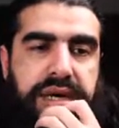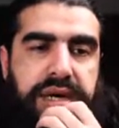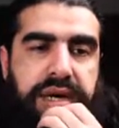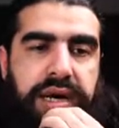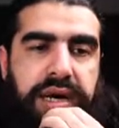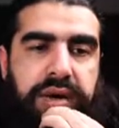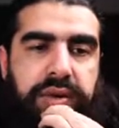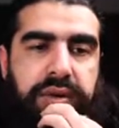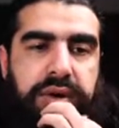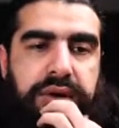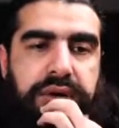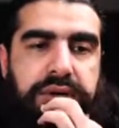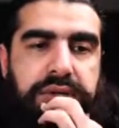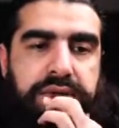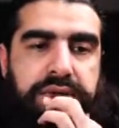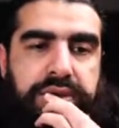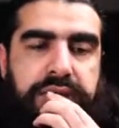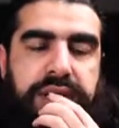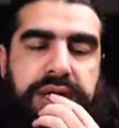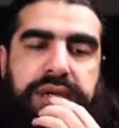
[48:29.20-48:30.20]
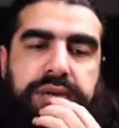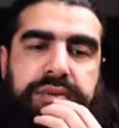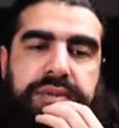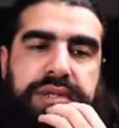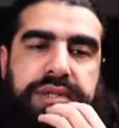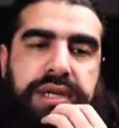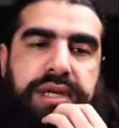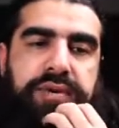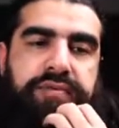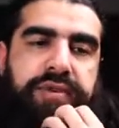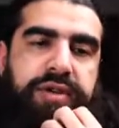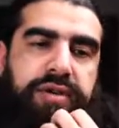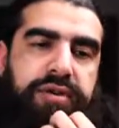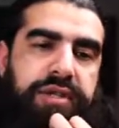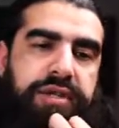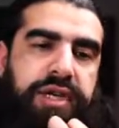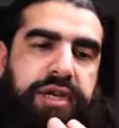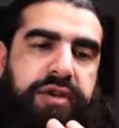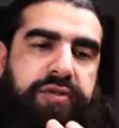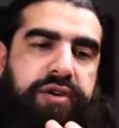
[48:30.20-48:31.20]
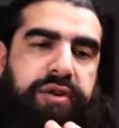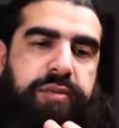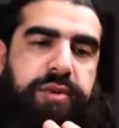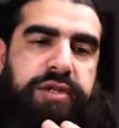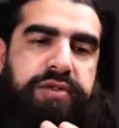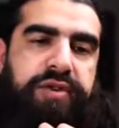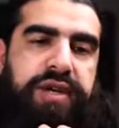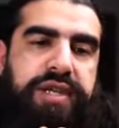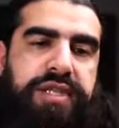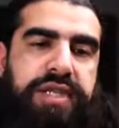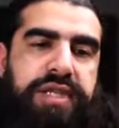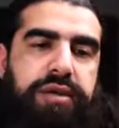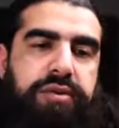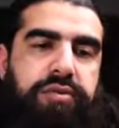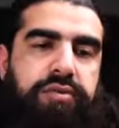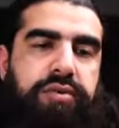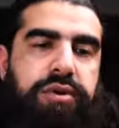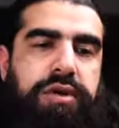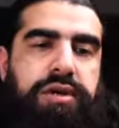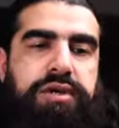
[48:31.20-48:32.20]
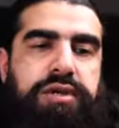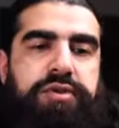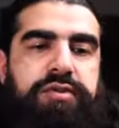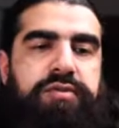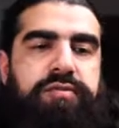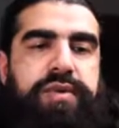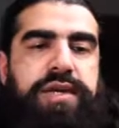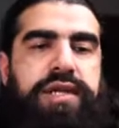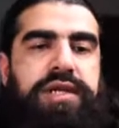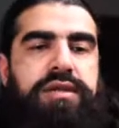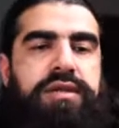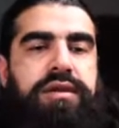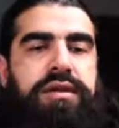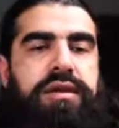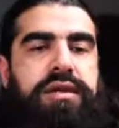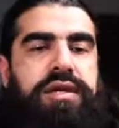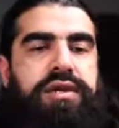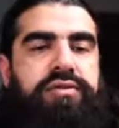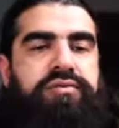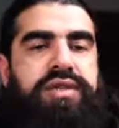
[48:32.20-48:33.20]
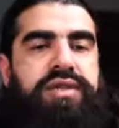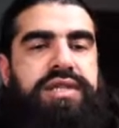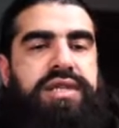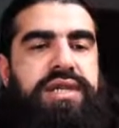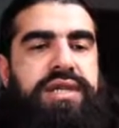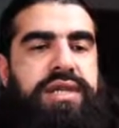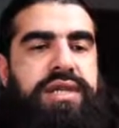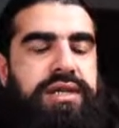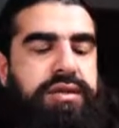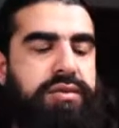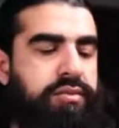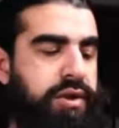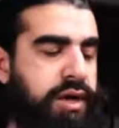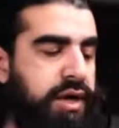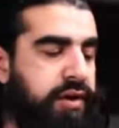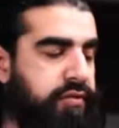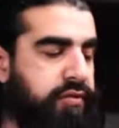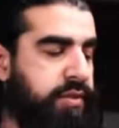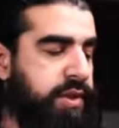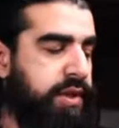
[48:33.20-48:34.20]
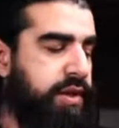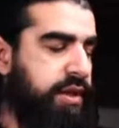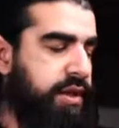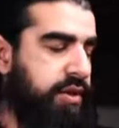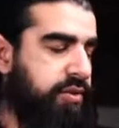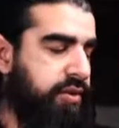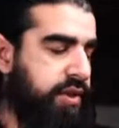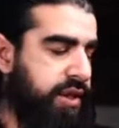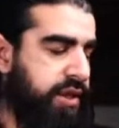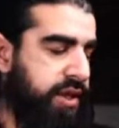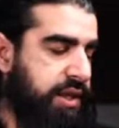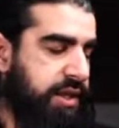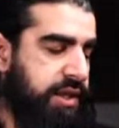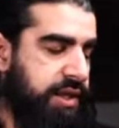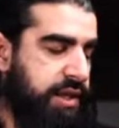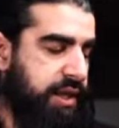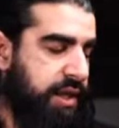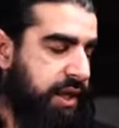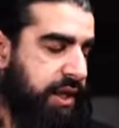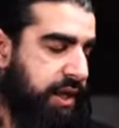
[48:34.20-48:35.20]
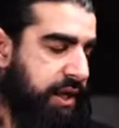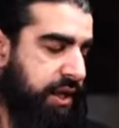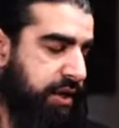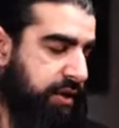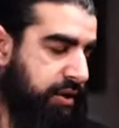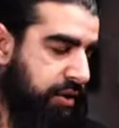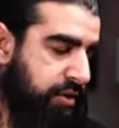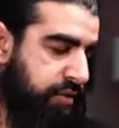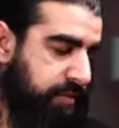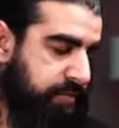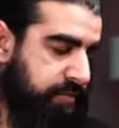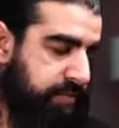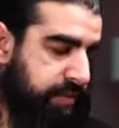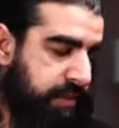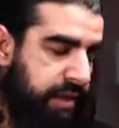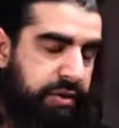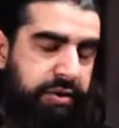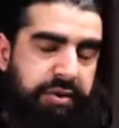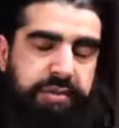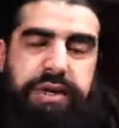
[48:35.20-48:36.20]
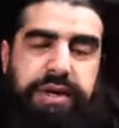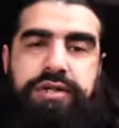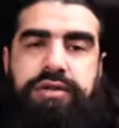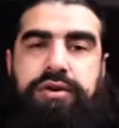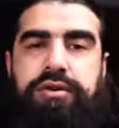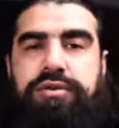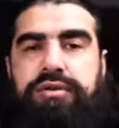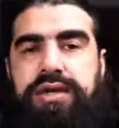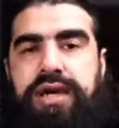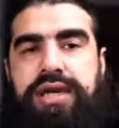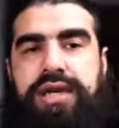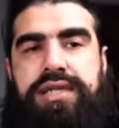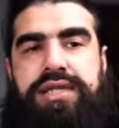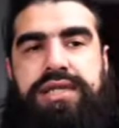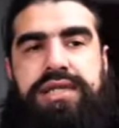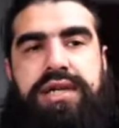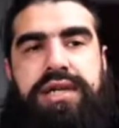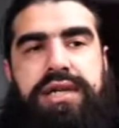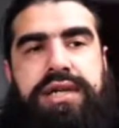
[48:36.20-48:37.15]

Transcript: How are you? Ahlan wa sahlan. Very good. Thank you very much for asking. What you've been learning recently? What have you been learning recently? So, remember I told you guys...